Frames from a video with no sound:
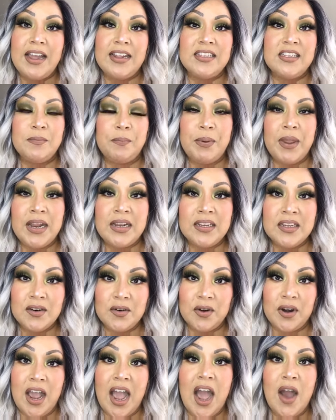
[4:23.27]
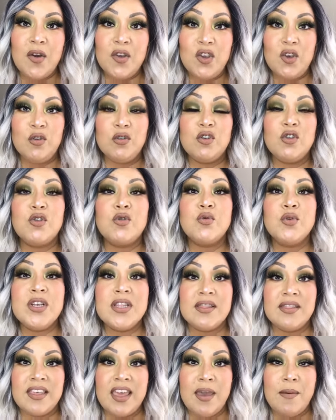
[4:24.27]
depending on how you
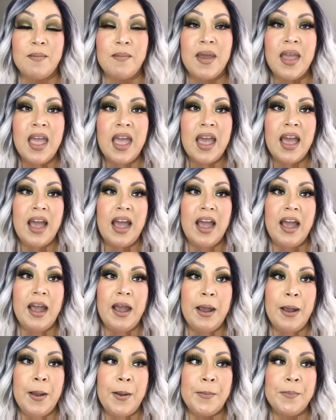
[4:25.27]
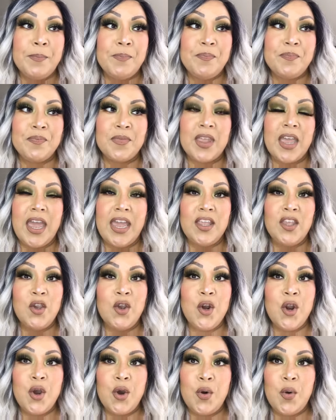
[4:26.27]
treat them. And
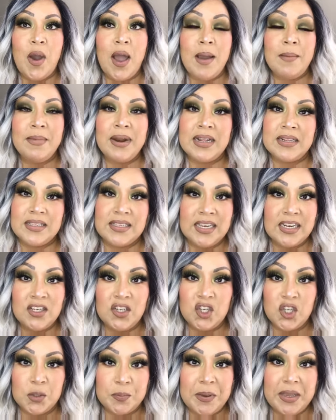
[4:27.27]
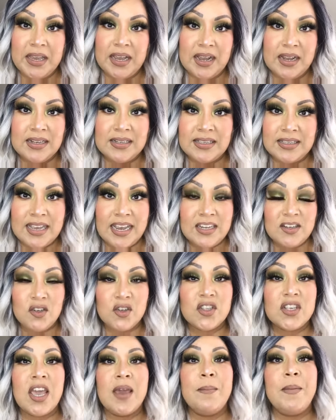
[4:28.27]
you know, I'm not saying just because I
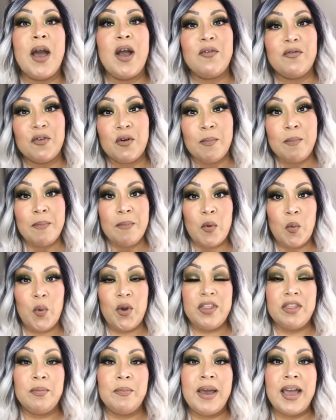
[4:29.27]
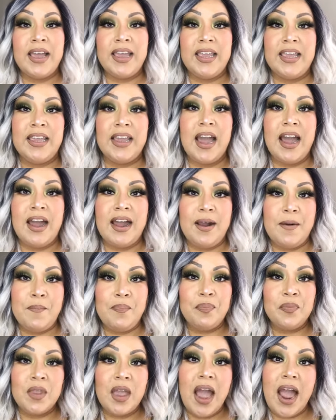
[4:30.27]
just came out with my
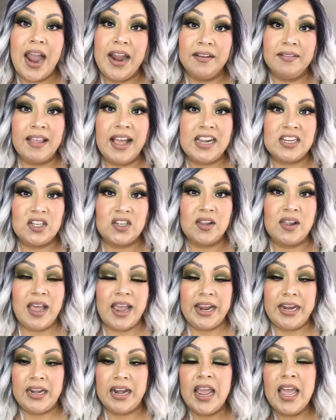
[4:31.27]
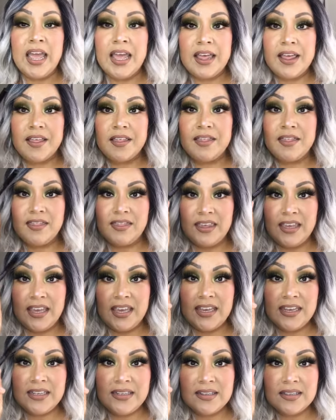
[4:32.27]
eyelash line.
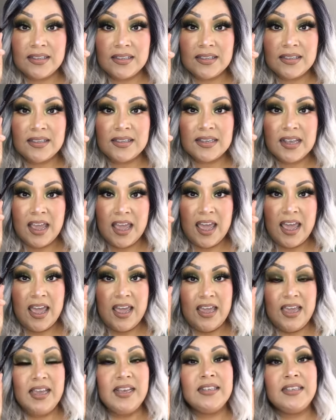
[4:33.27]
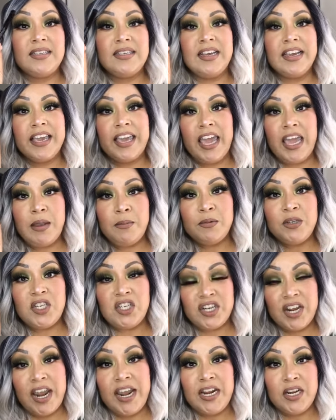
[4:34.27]
This is a game
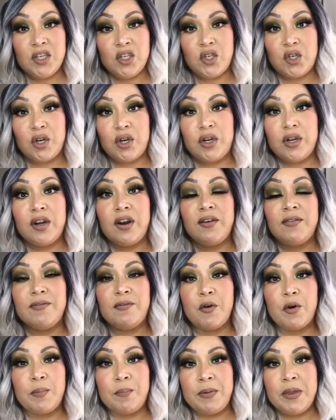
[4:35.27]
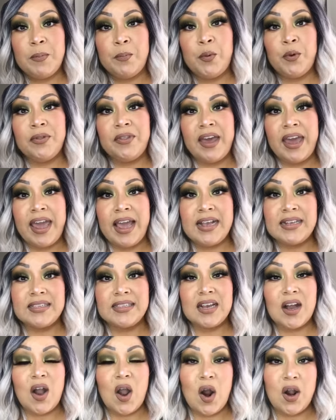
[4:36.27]
changer for people that
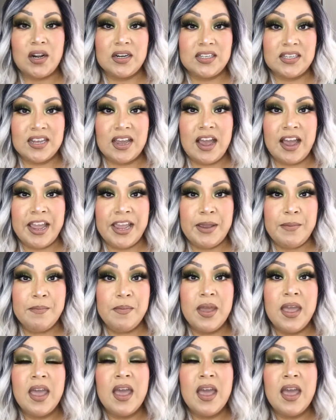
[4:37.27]
has a hard time